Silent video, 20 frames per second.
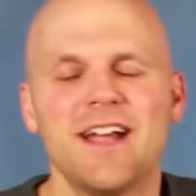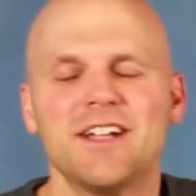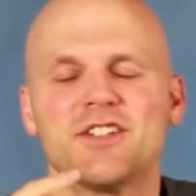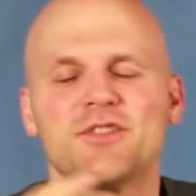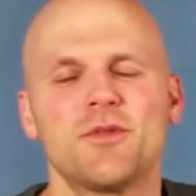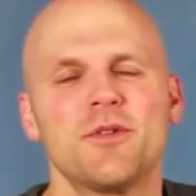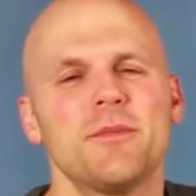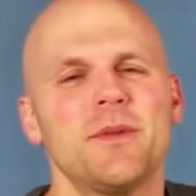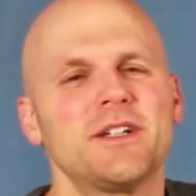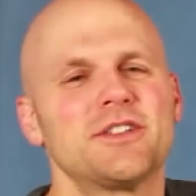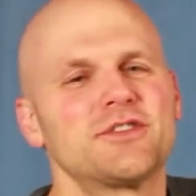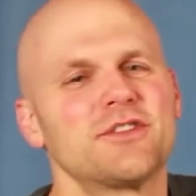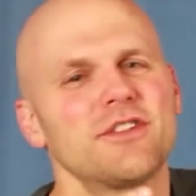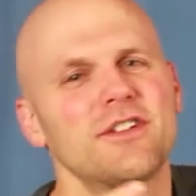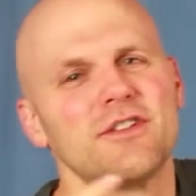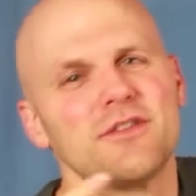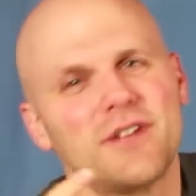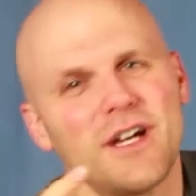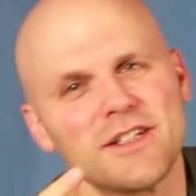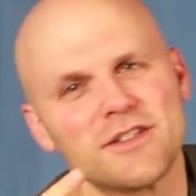just want to make sure that
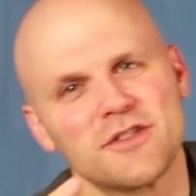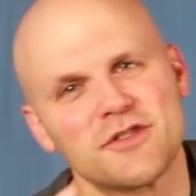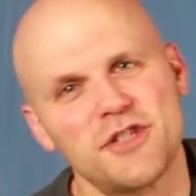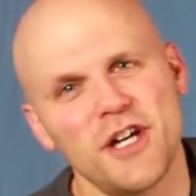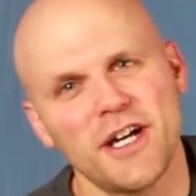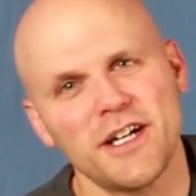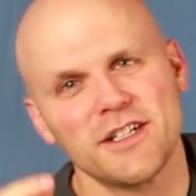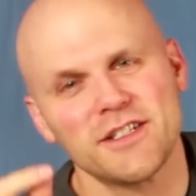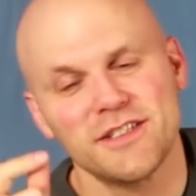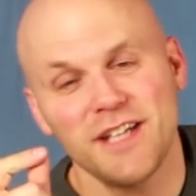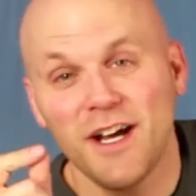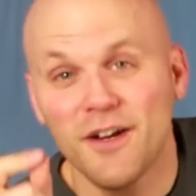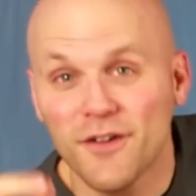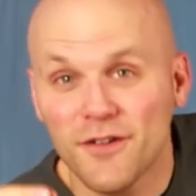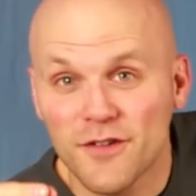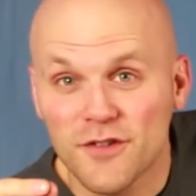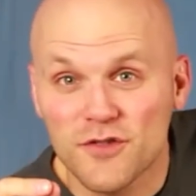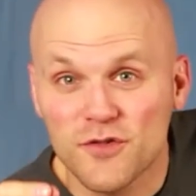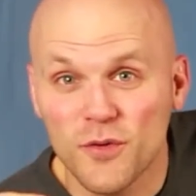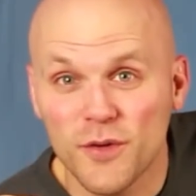you guys are checking us out on
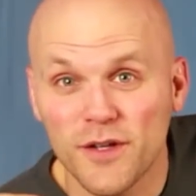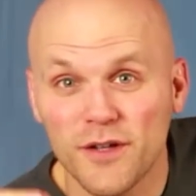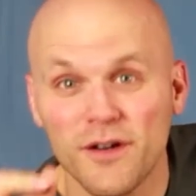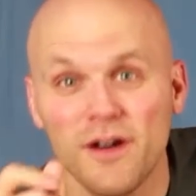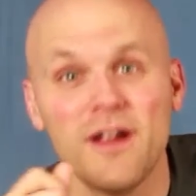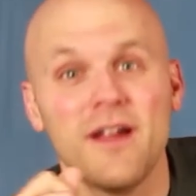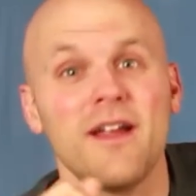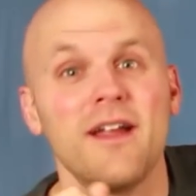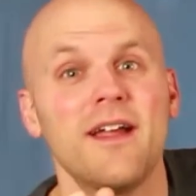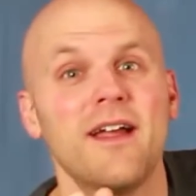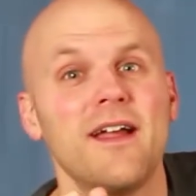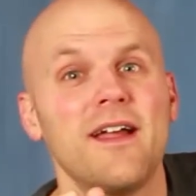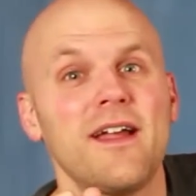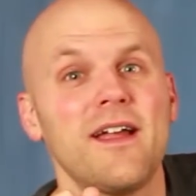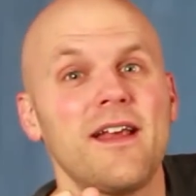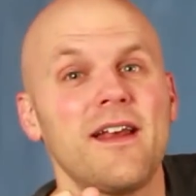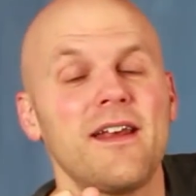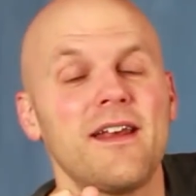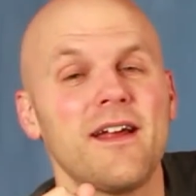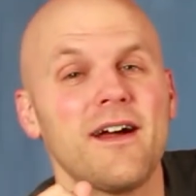the Twitter
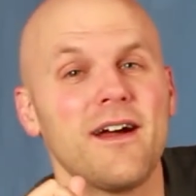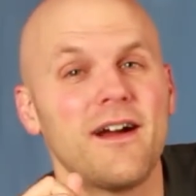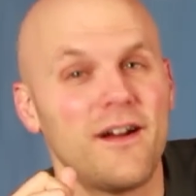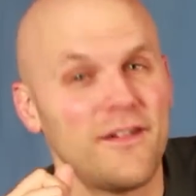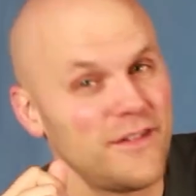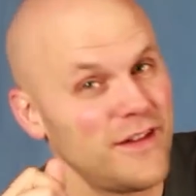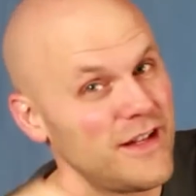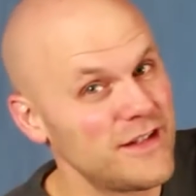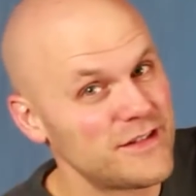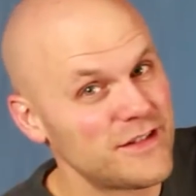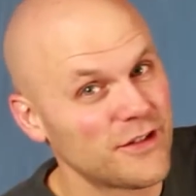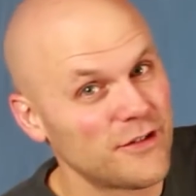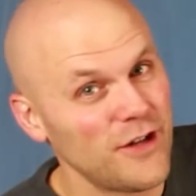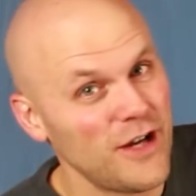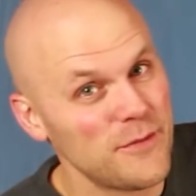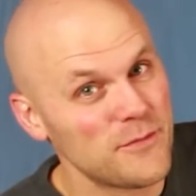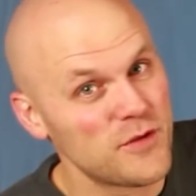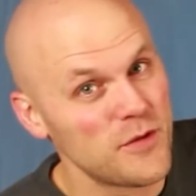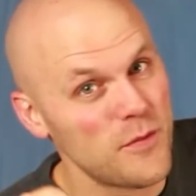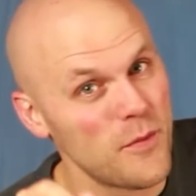and on the
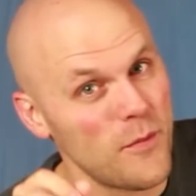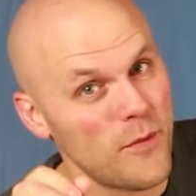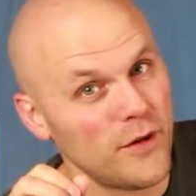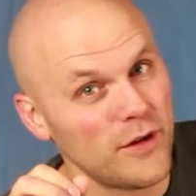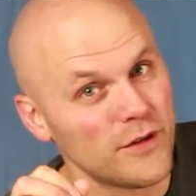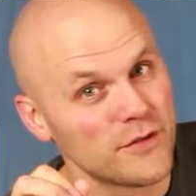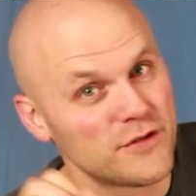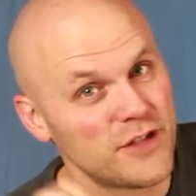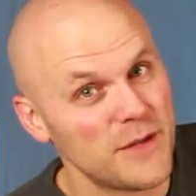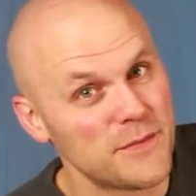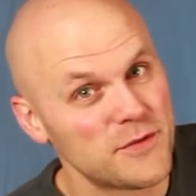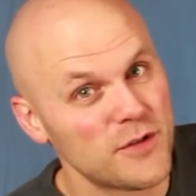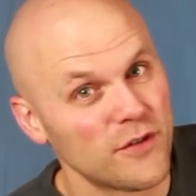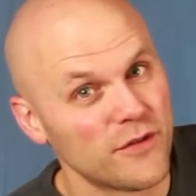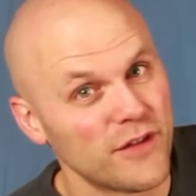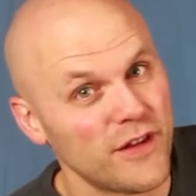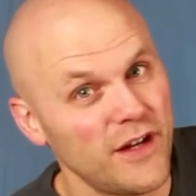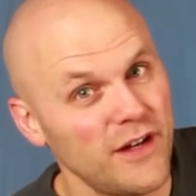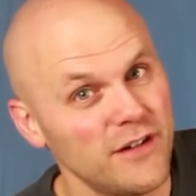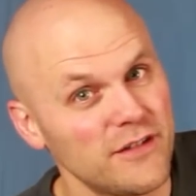Instagram, Super Mario Tips over
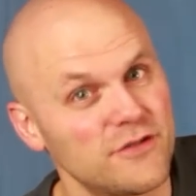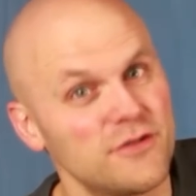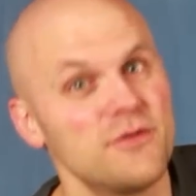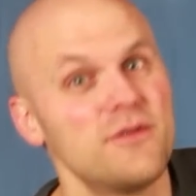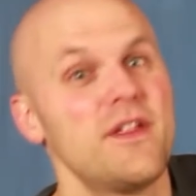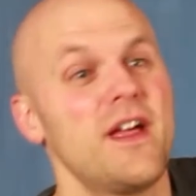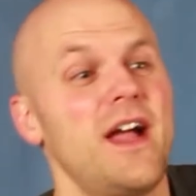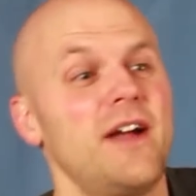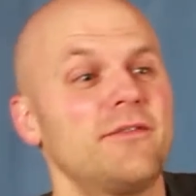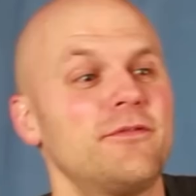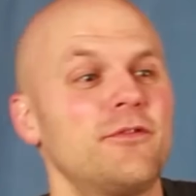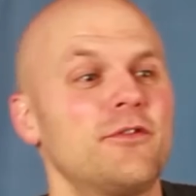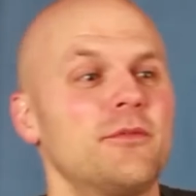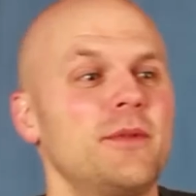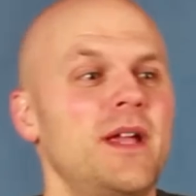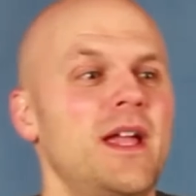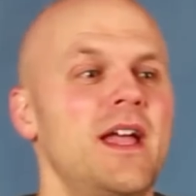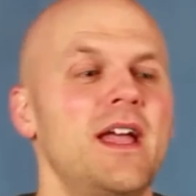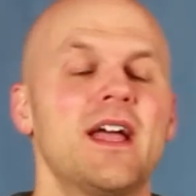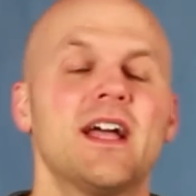there. Do that for
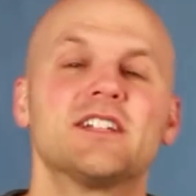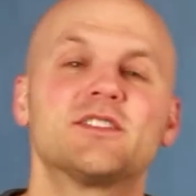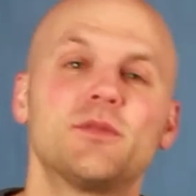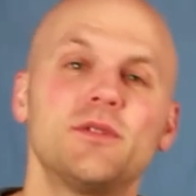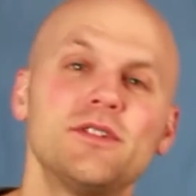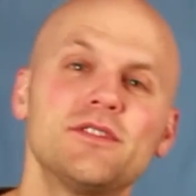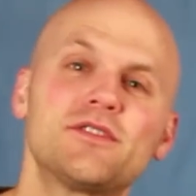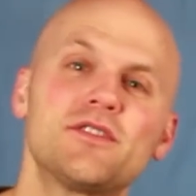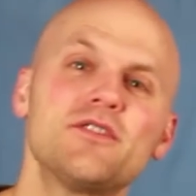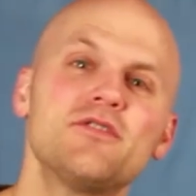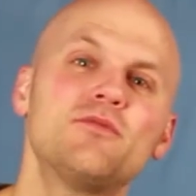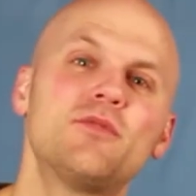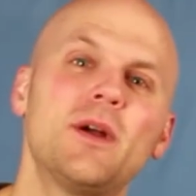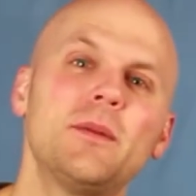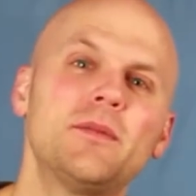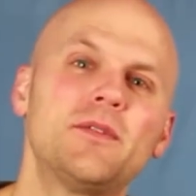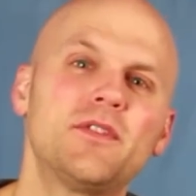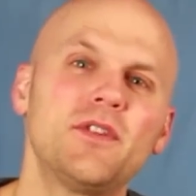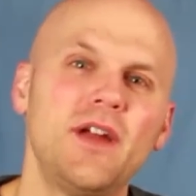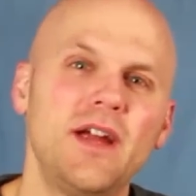me, as well as our new
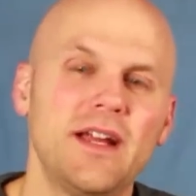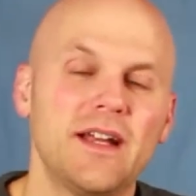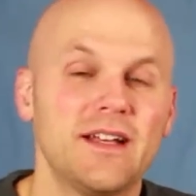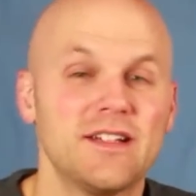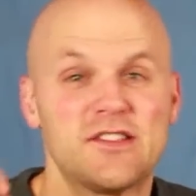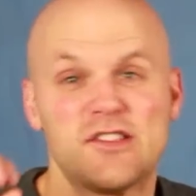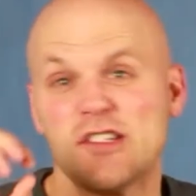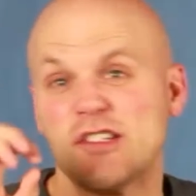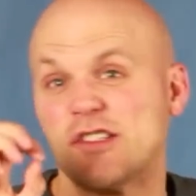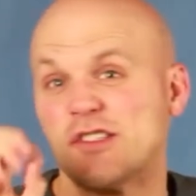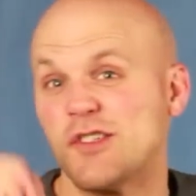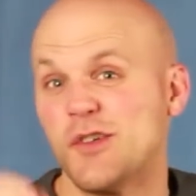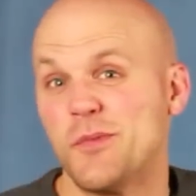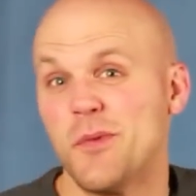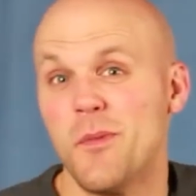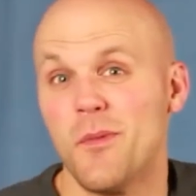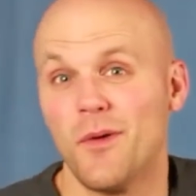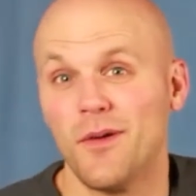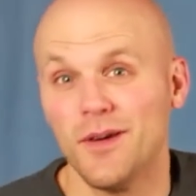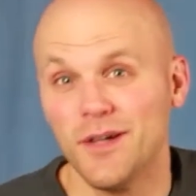website. It's just
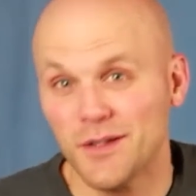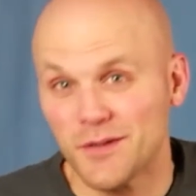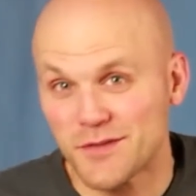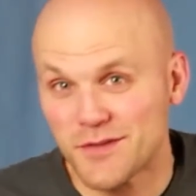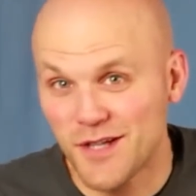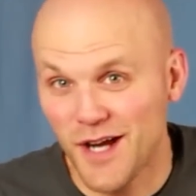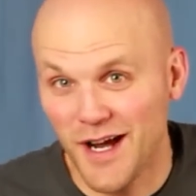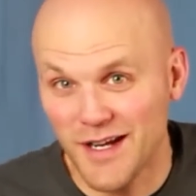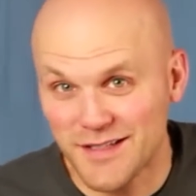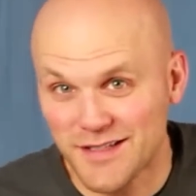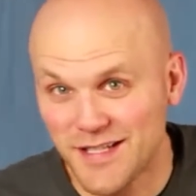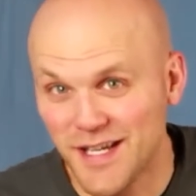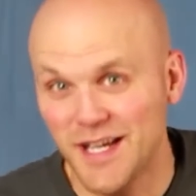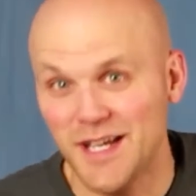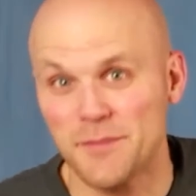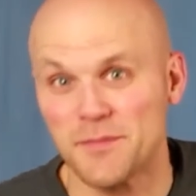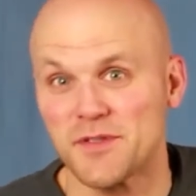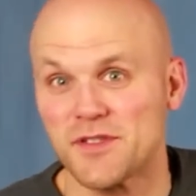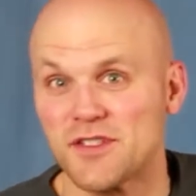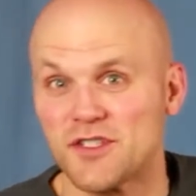
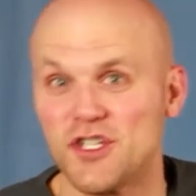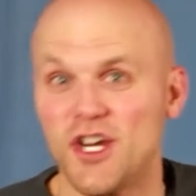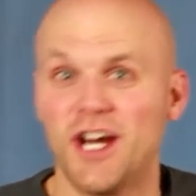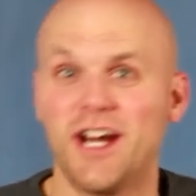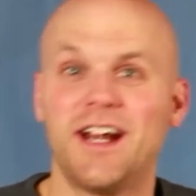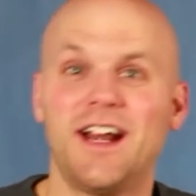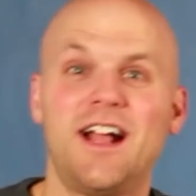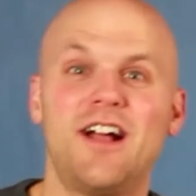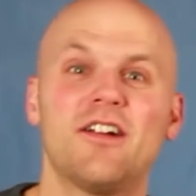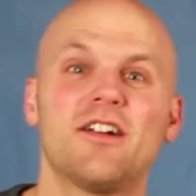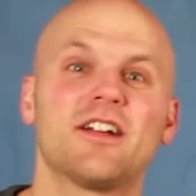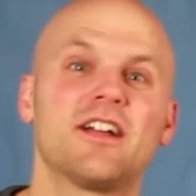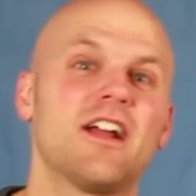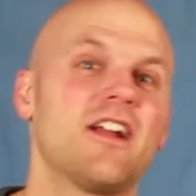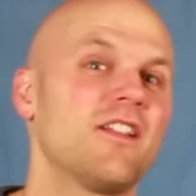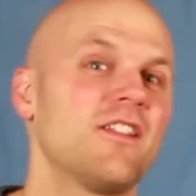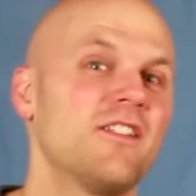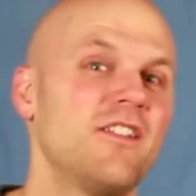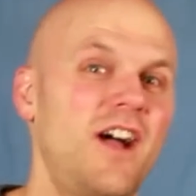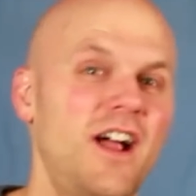supermario.tips. Check it out. I got a
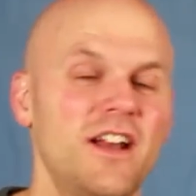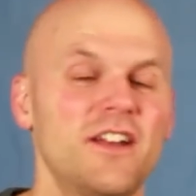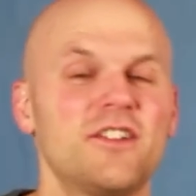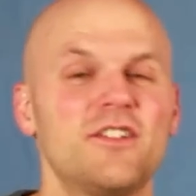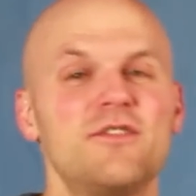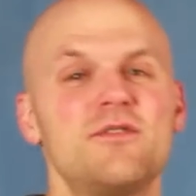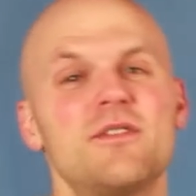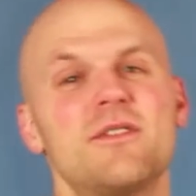lot of new